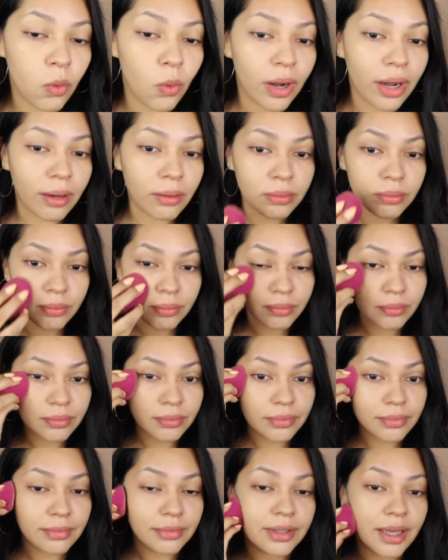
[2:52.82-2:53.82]
Wow.
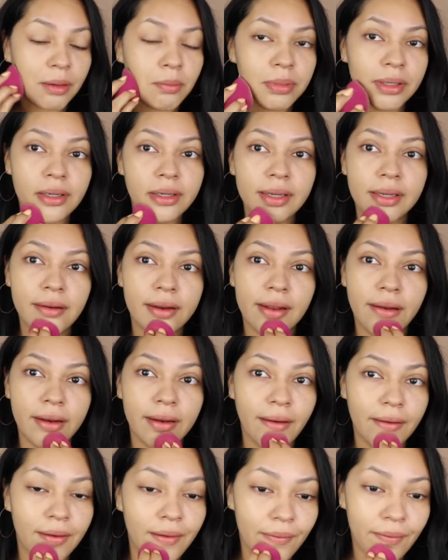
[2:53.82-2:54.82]
That blended
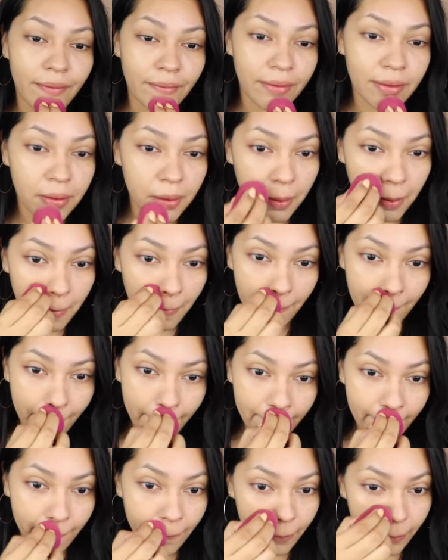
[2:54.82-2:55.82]
in
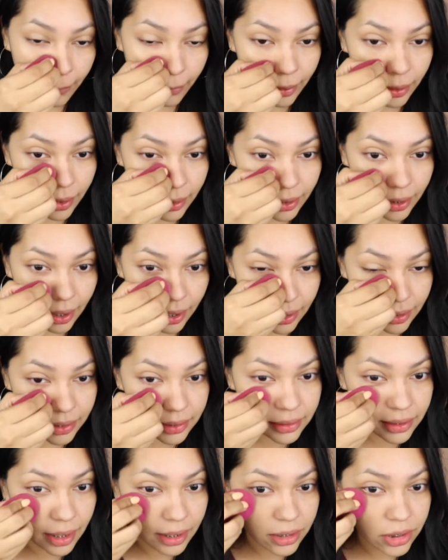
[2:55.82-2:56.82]
really
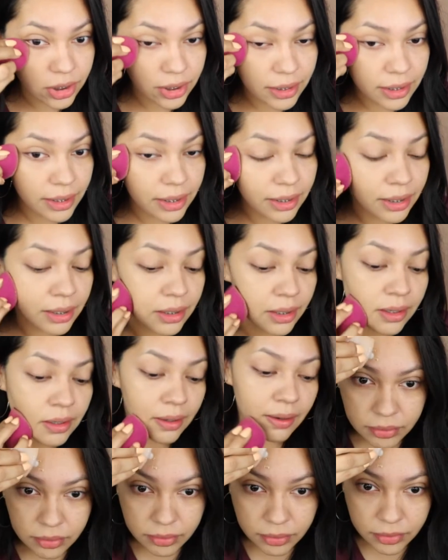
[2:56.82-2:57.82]
nice, actually.
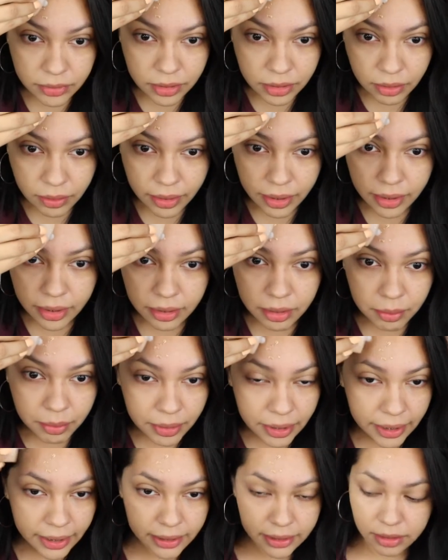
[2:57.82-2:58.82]
I'm gonna go ahead and
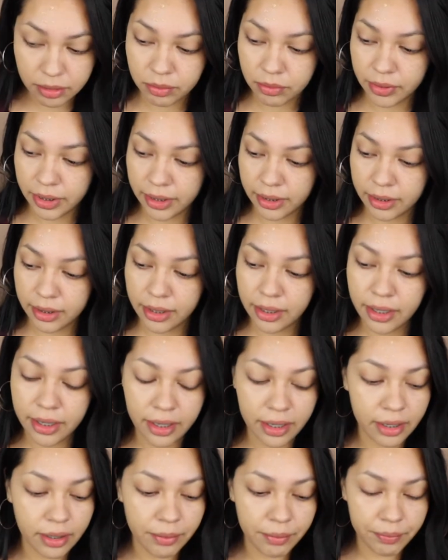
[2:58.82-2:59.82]
apply some right
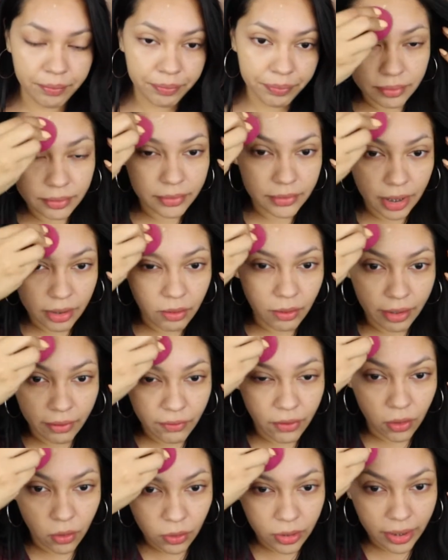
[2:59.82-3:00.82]
there. I don't have
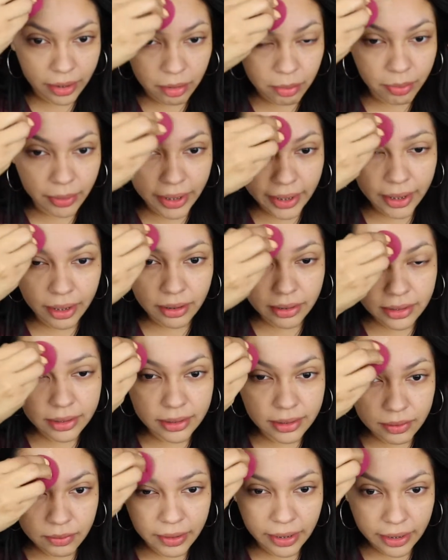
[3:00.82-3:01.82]
a whole lot of
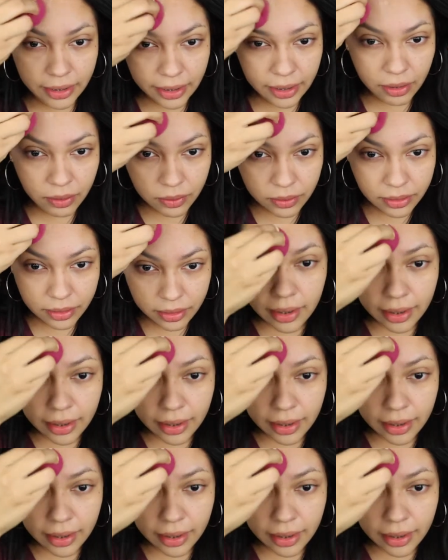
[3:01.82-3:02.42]
breakouts right now